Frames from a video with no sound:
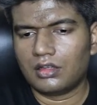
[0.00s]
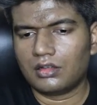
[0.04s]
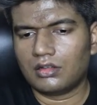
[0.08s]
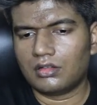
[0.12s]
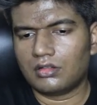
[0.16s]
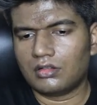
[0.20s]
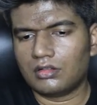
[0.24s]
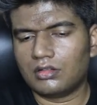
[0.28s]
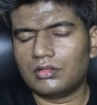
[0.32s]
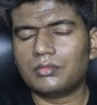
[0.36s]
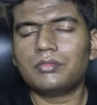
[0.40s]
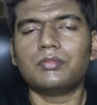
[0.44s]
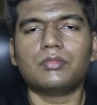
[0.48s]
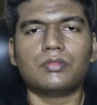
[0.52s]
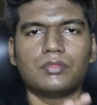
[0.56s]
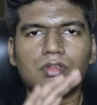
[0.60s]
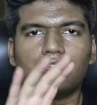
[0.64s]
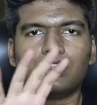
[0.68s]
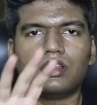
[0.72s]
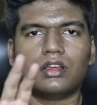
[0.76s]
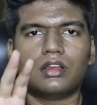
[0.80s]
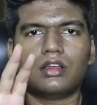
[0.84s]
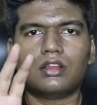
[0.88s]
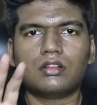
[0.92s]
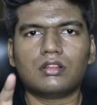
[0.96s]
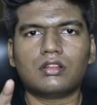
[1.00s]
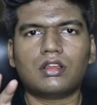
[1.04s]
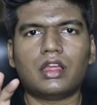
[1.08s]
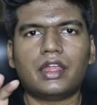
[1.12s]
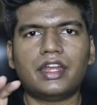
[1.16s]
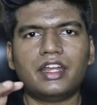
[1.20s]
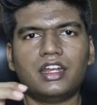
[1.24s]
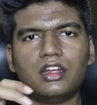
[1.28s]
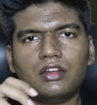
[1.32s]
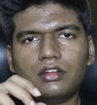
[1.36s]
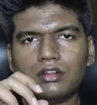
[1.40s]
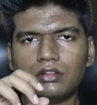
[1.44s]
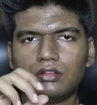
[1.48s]

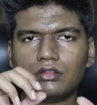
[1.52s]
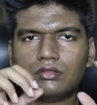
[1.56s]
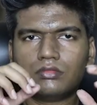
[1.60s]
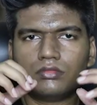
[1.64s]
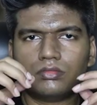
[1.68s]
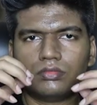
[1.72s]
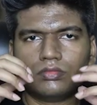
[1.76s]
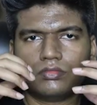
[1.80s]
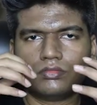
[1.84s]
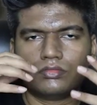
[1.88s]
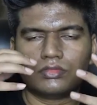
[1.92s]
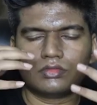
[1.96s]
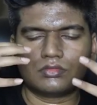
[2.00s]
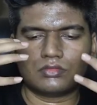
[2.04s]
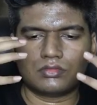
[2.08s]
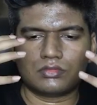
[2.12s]
don't